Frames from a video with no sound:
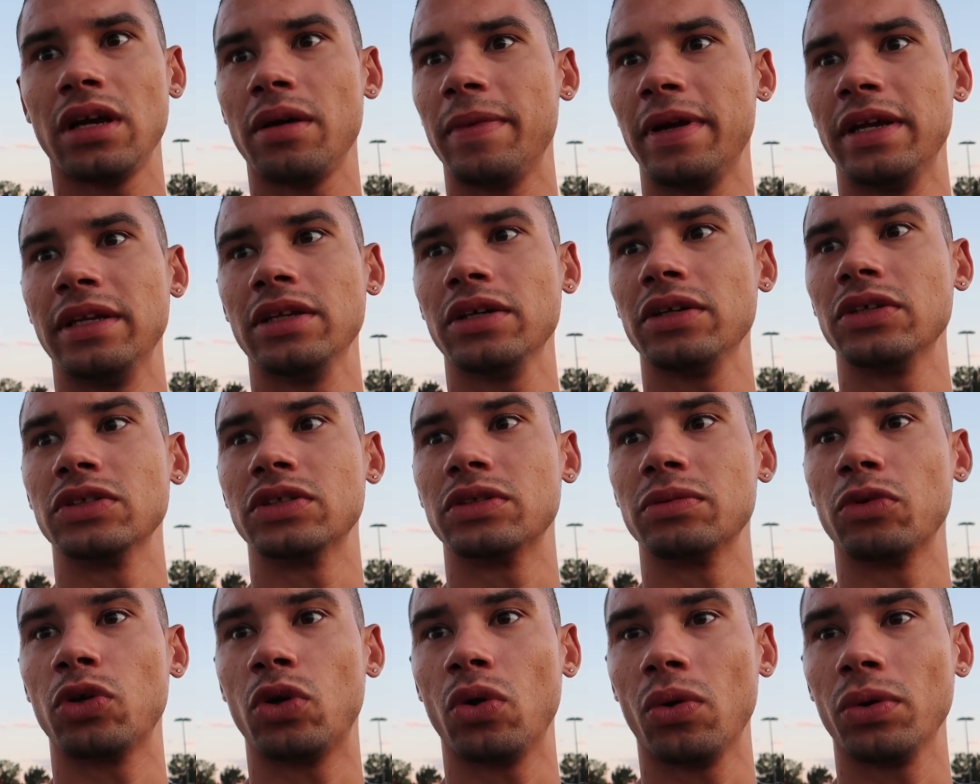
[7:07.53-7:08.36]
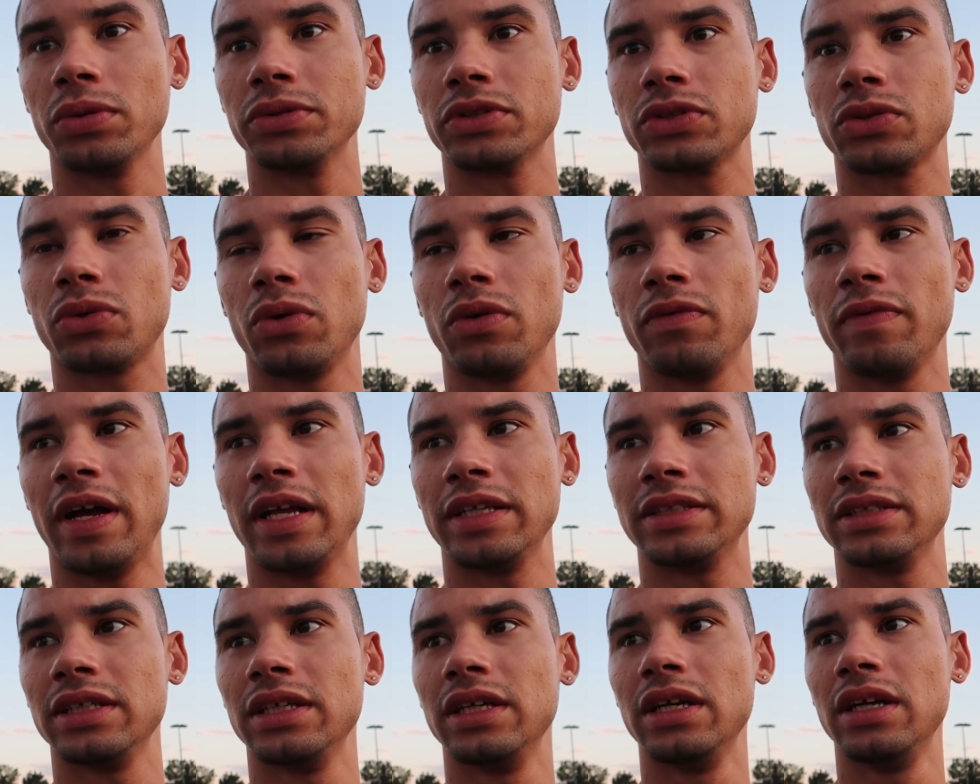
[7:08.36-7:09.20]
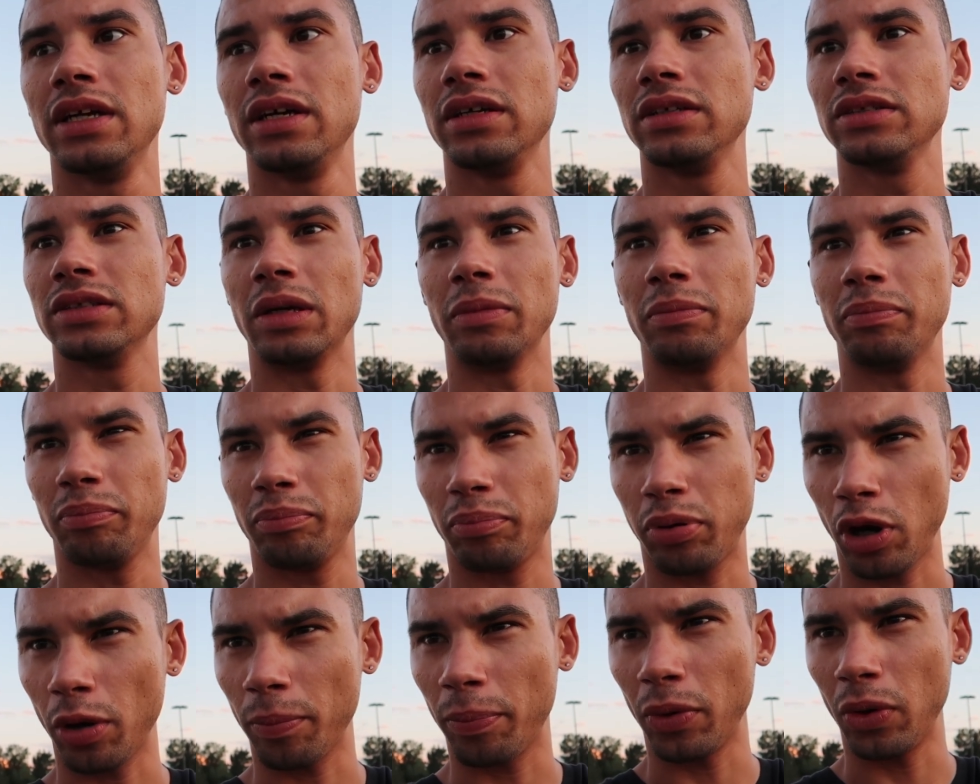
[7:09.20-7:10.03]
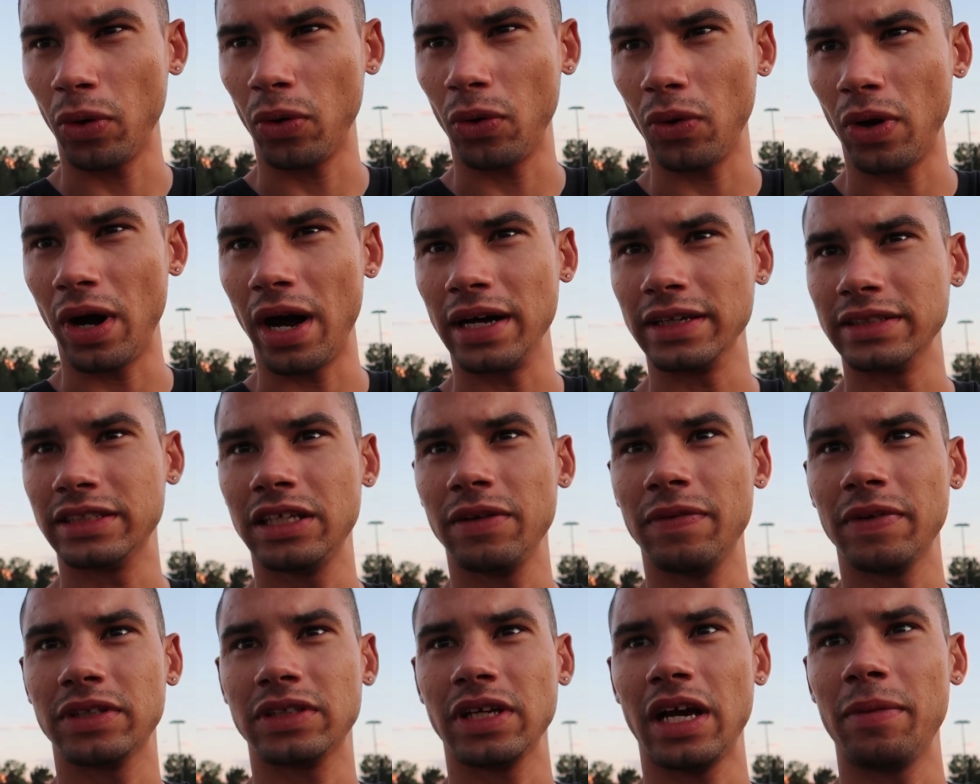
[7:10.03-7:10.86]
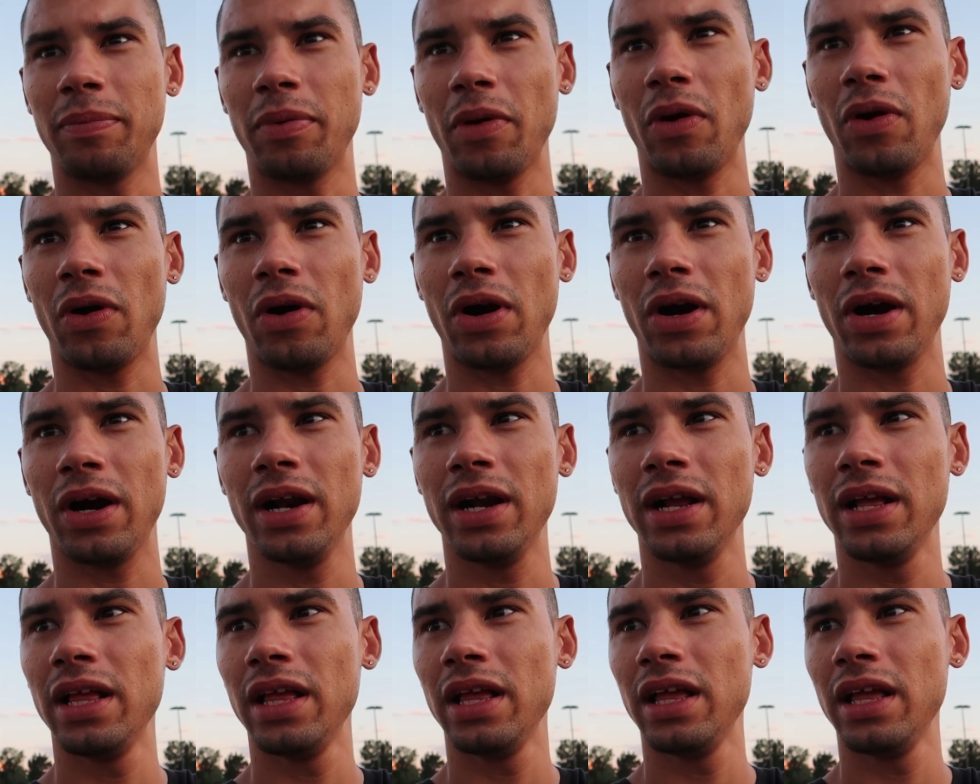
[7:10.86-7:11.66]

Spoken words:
I mean, there are some gorgeous Corvettes. There's a purple Civic Type R,